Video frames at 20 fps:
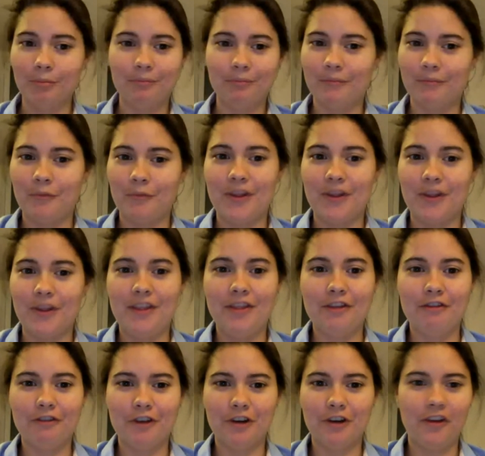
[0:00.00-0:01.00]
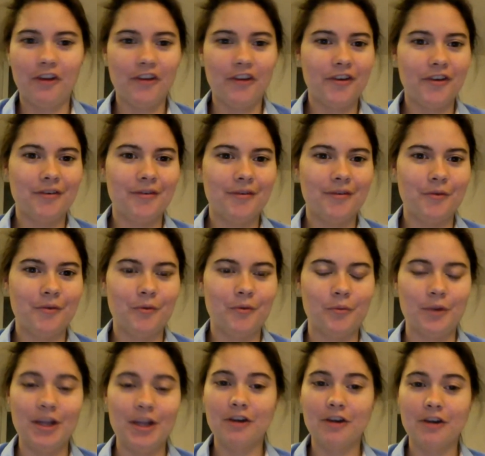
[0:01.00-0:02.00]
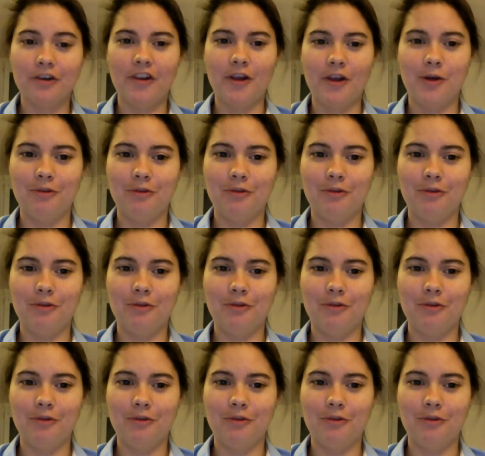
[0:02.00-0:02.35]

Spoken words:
within the first week or so